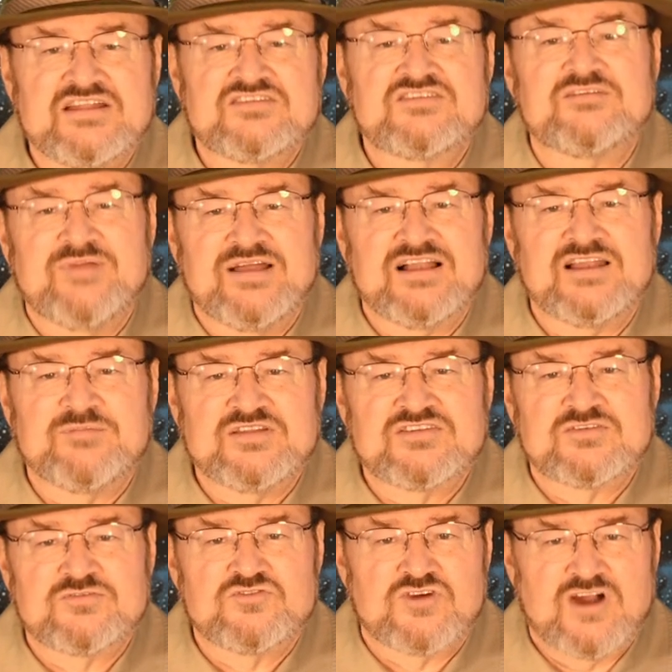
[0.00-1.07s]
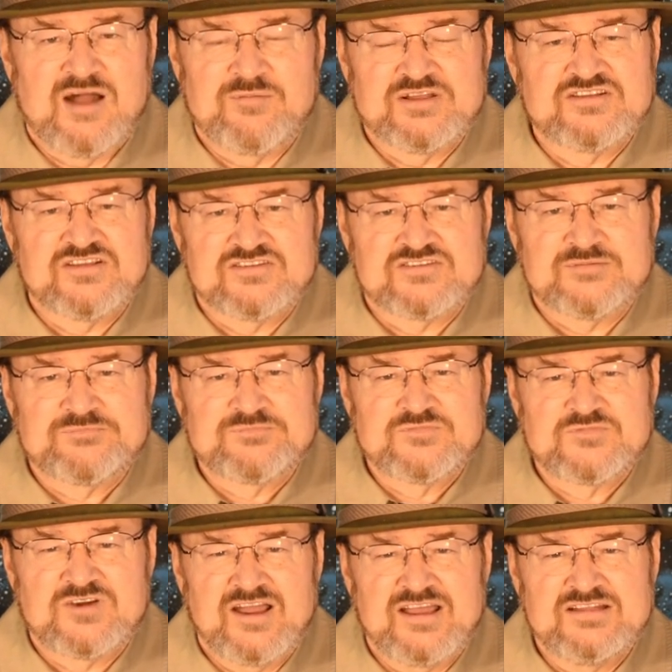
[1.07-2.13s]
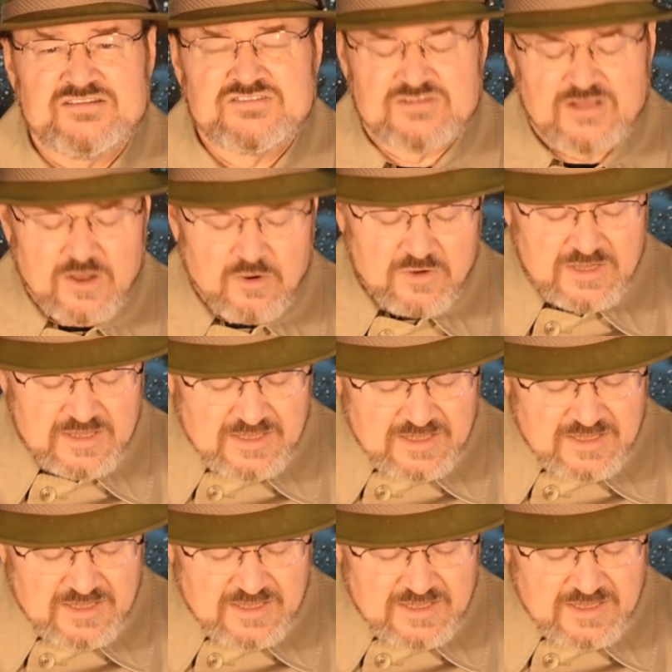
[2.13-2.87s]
in some elements of dramatism, right? So